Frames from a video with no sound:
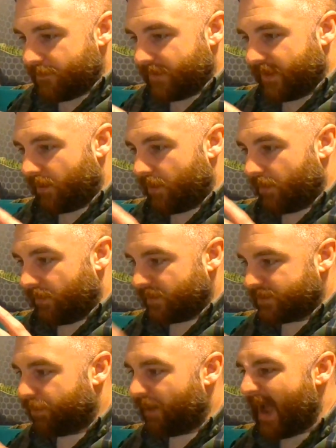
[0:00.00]

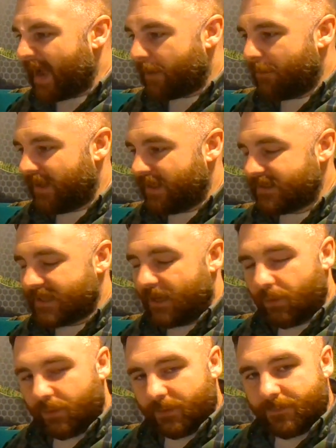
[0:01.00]
those black bins that
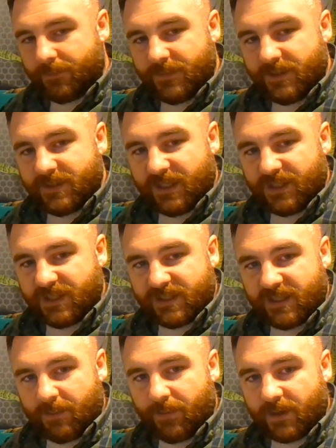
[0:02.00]
hold
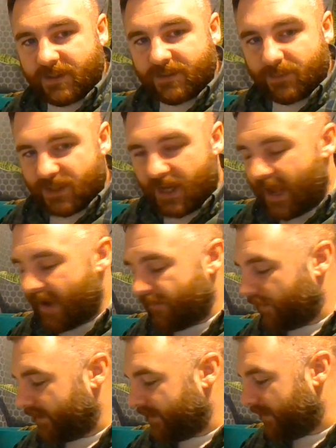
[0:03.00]
CGC books, which I have
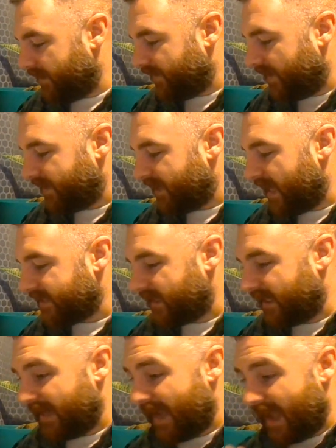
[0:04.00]
one. It's
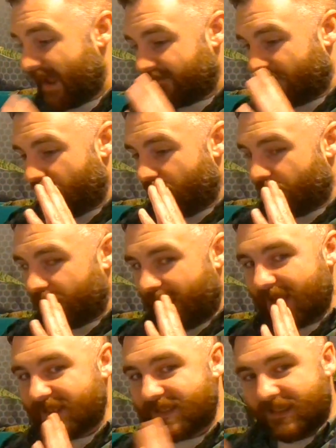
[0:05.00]
fantastic, and have all
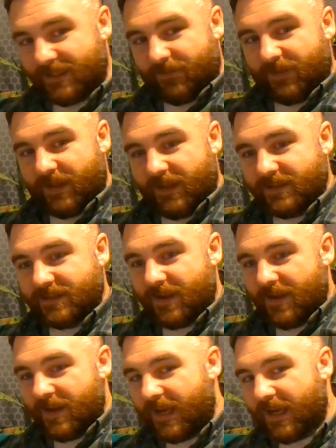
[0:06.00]
18 of these
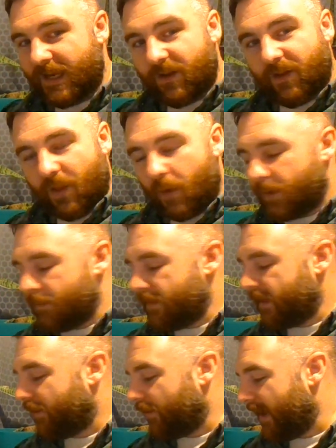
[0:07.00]
in low to
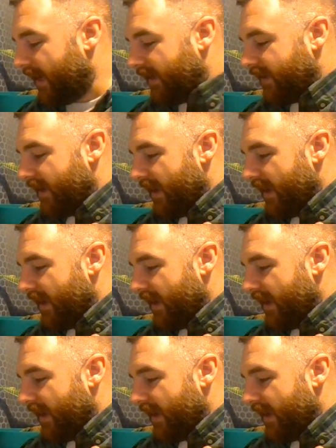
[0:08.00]
mid grade.